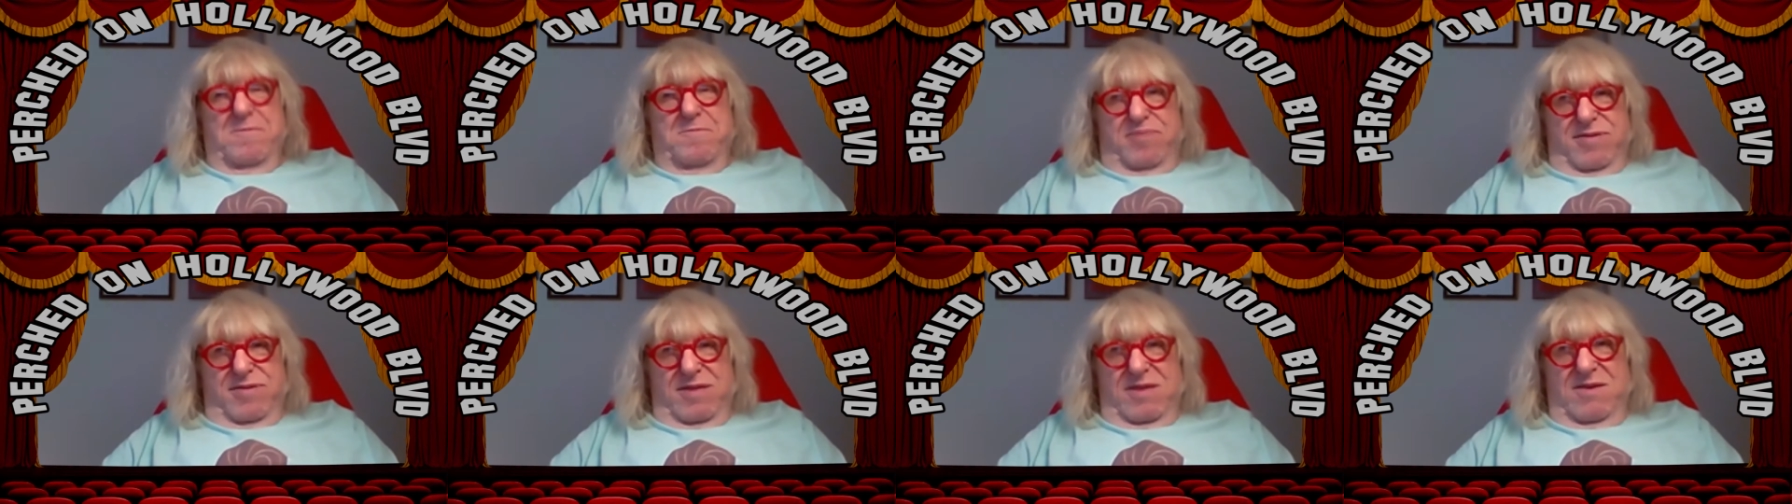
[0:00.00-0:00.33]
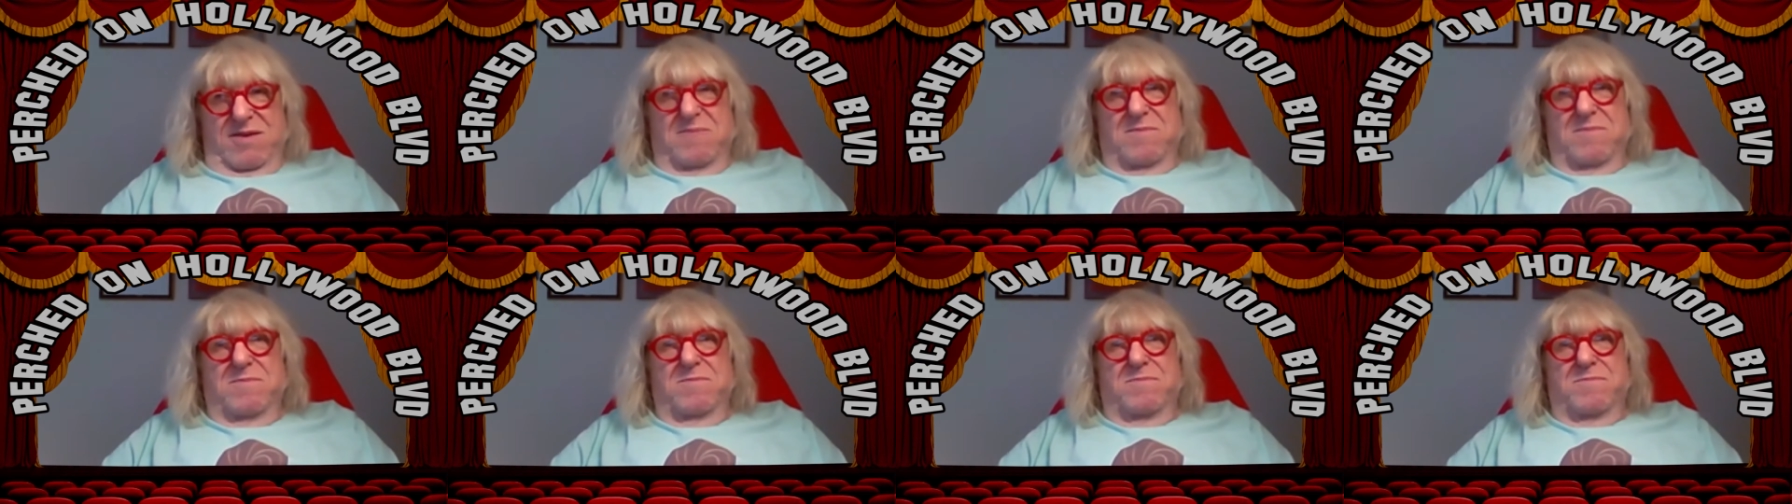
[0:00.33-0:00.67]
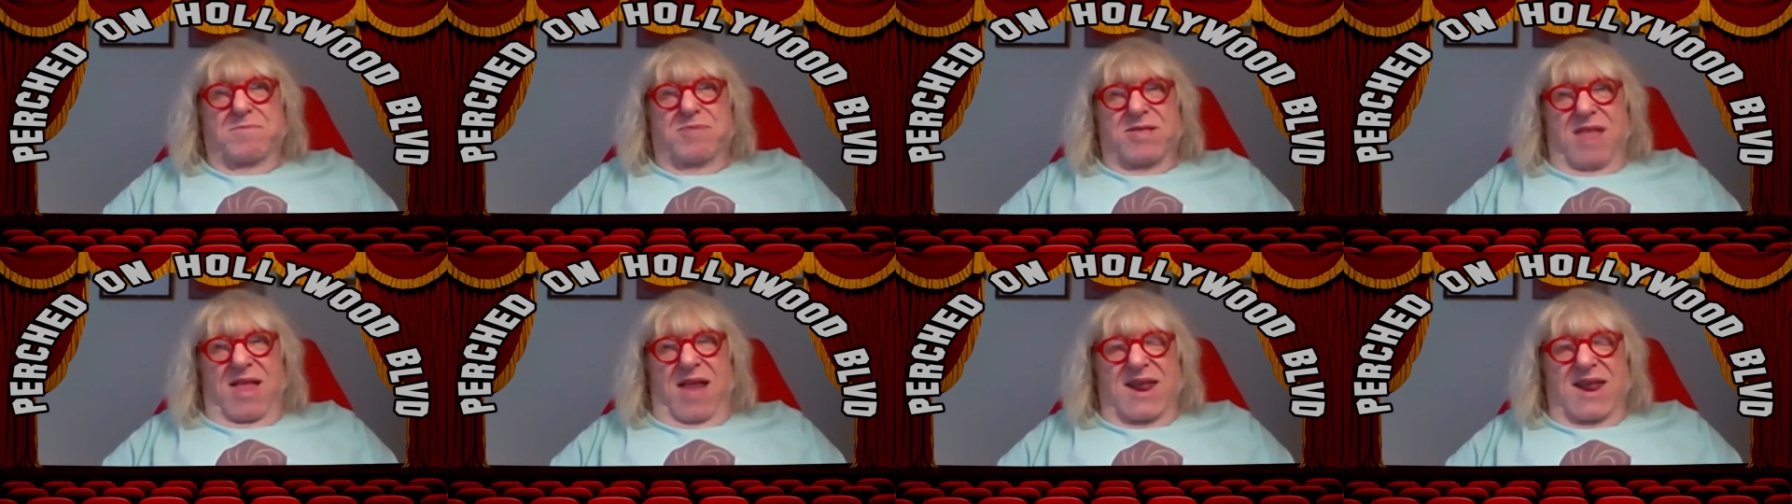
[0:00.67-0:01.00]
pl-
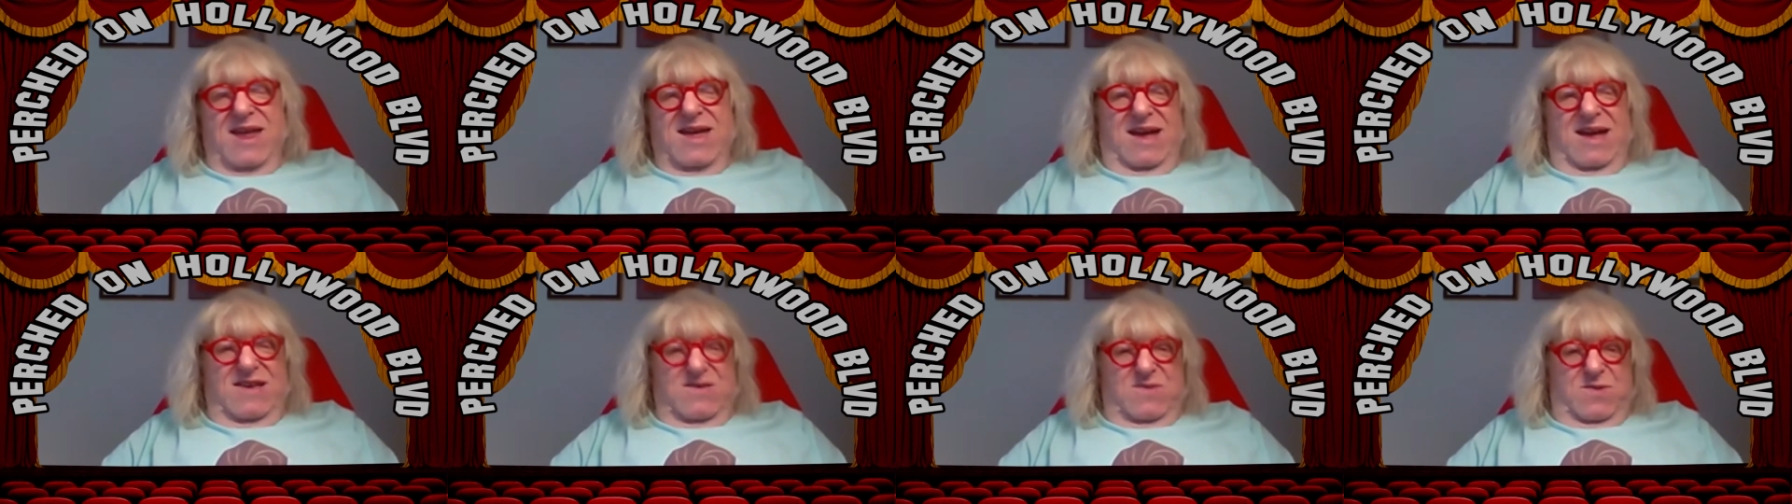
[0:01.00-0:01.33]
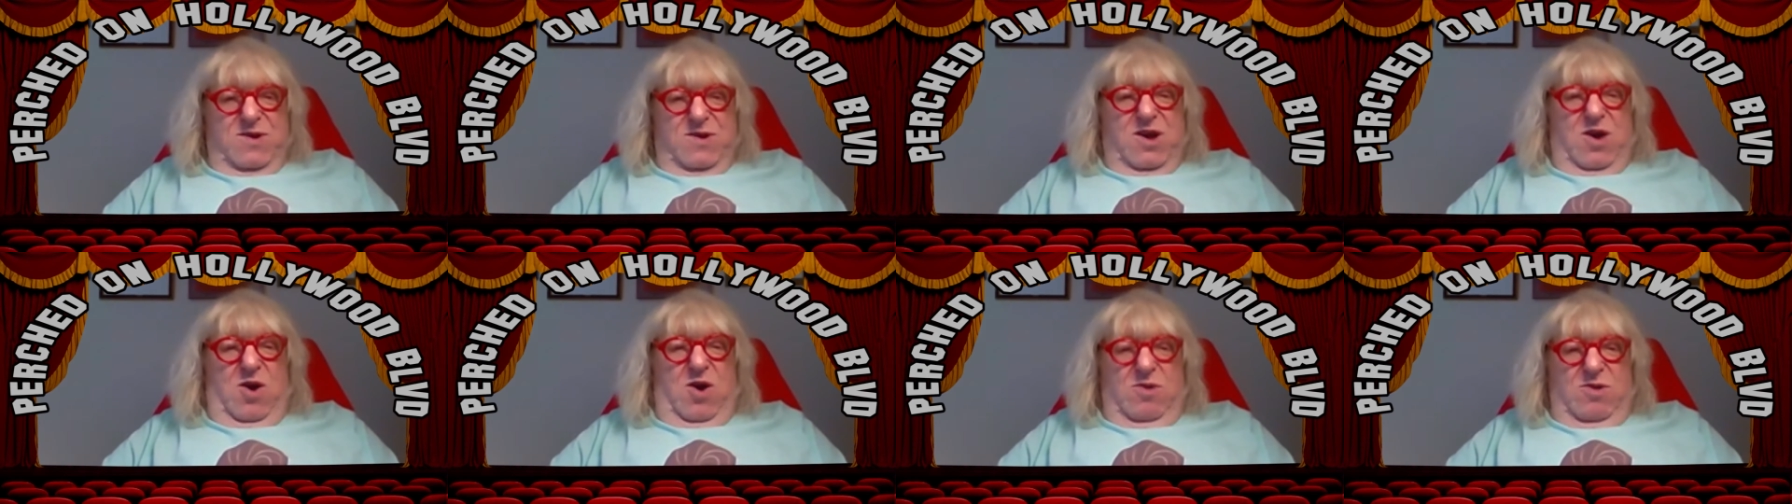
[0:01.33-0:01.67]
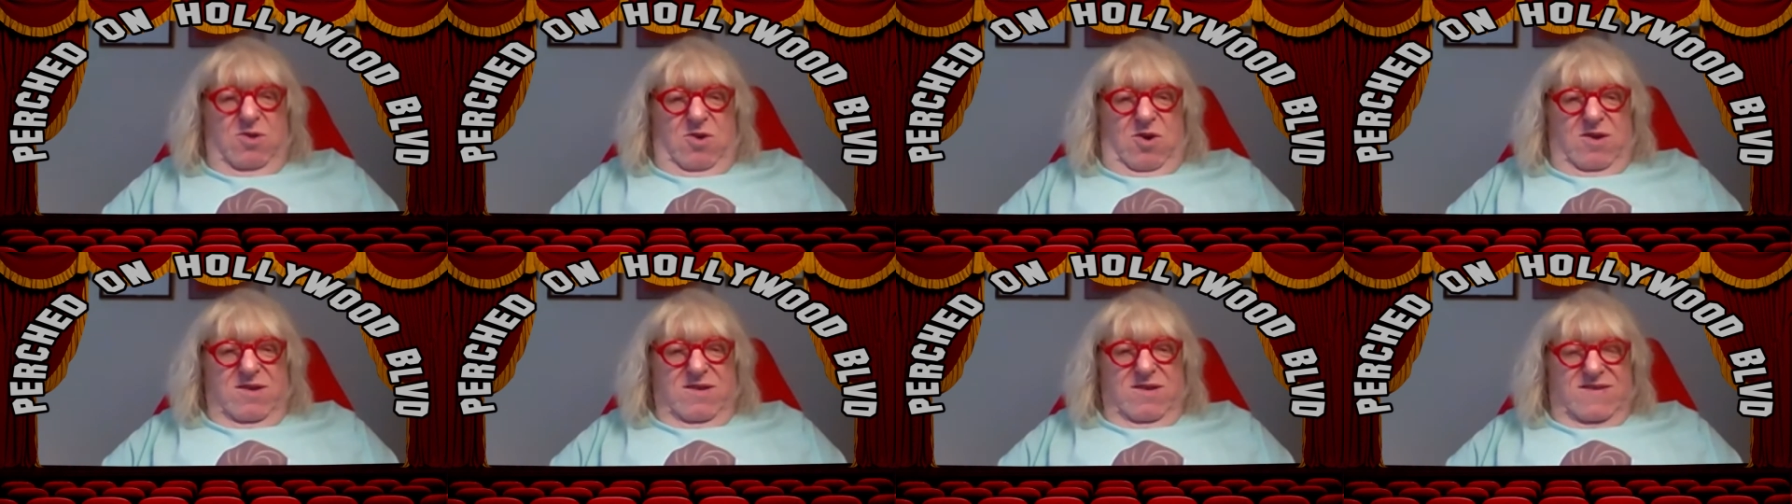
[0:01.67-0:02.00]
plotting as we go
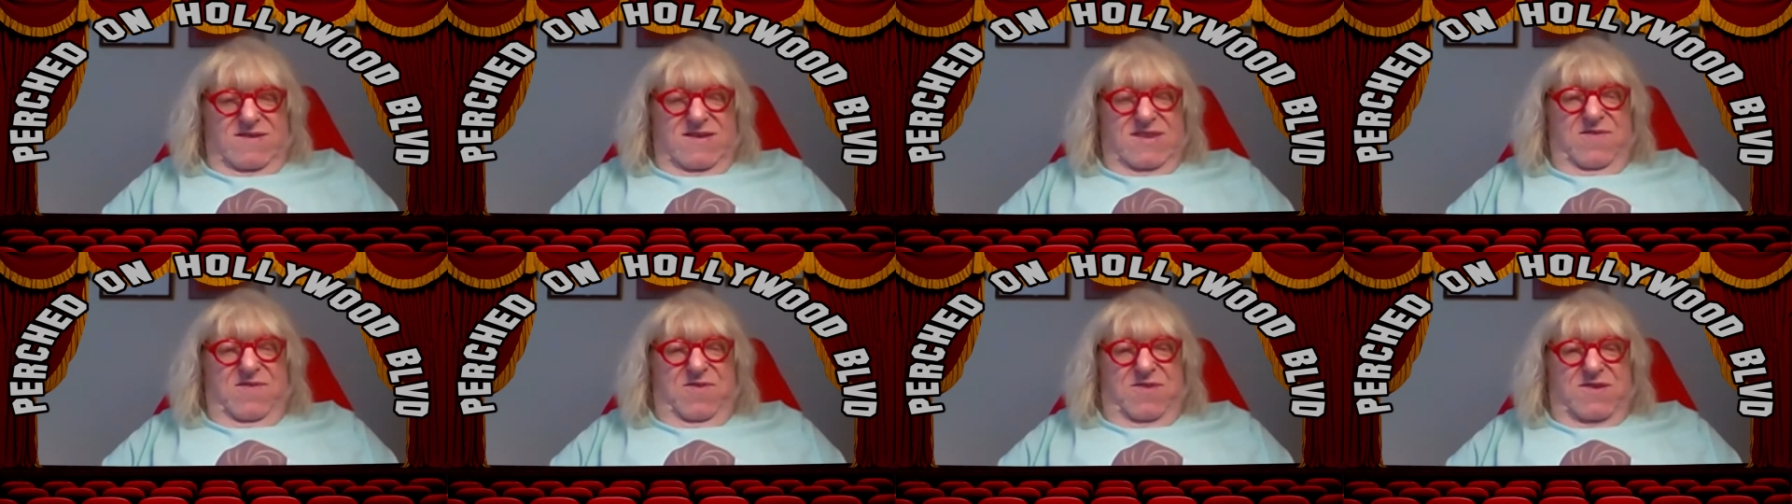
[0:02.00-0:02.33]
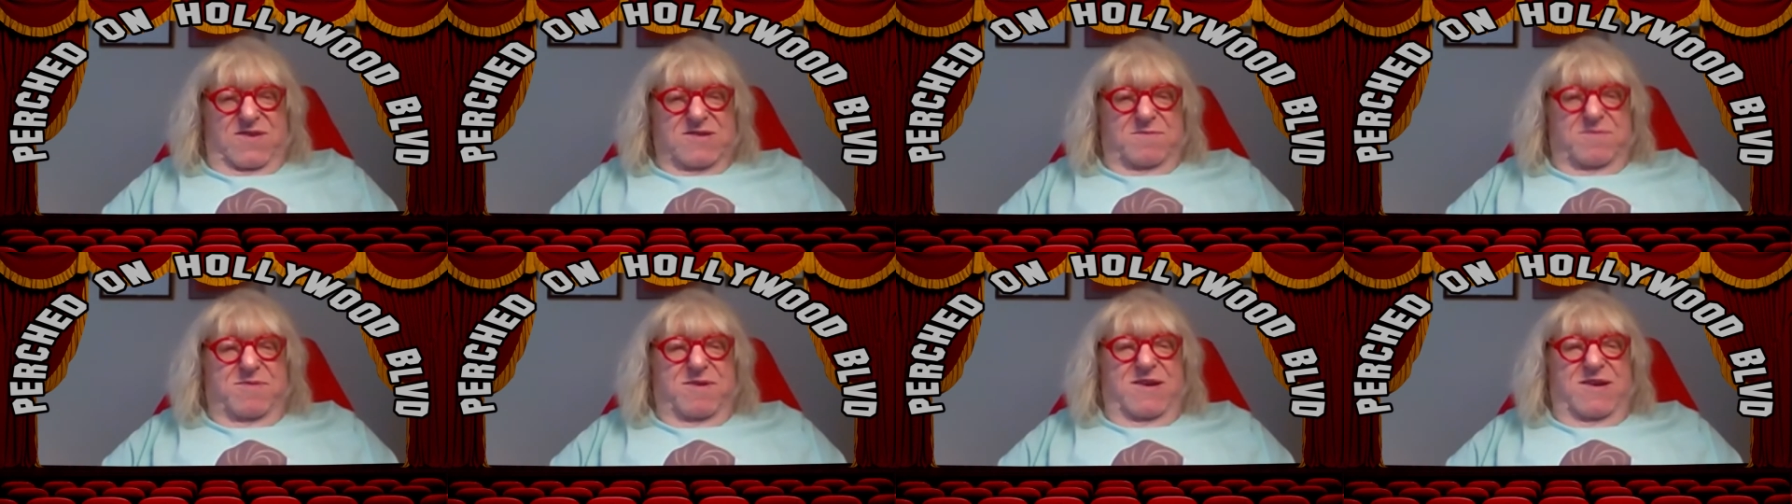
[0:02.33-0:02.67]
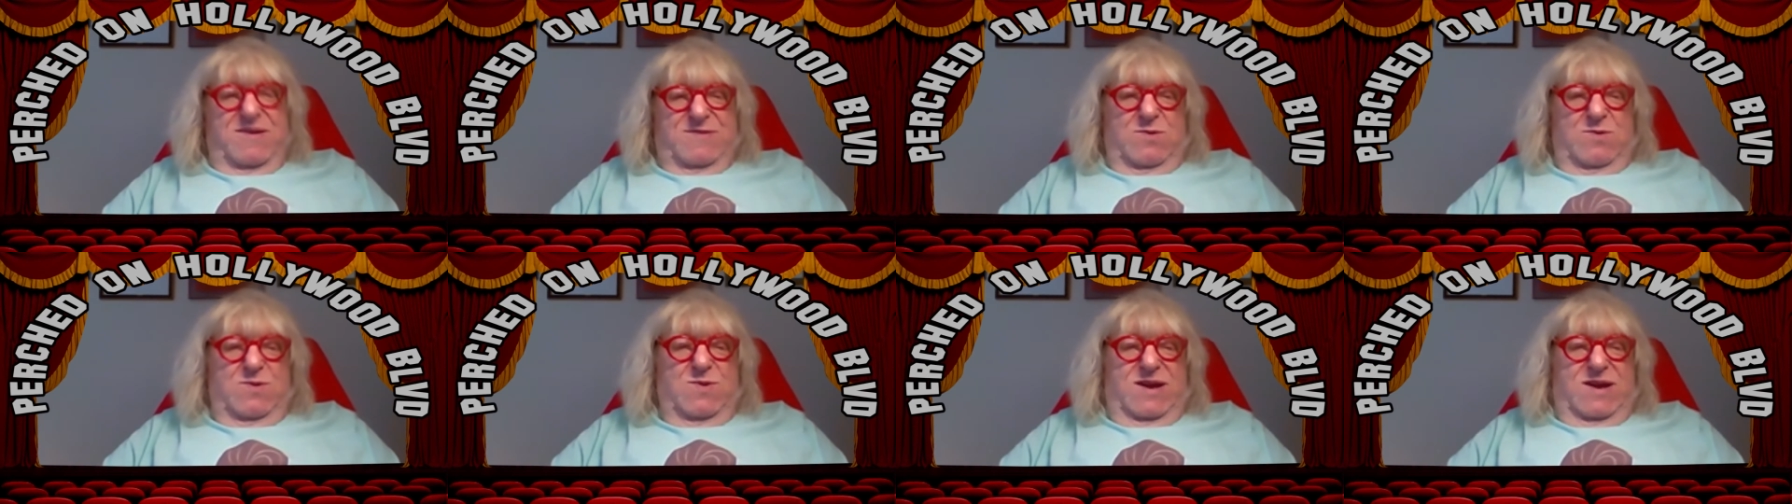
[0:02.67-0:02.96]
along to see if there's a place where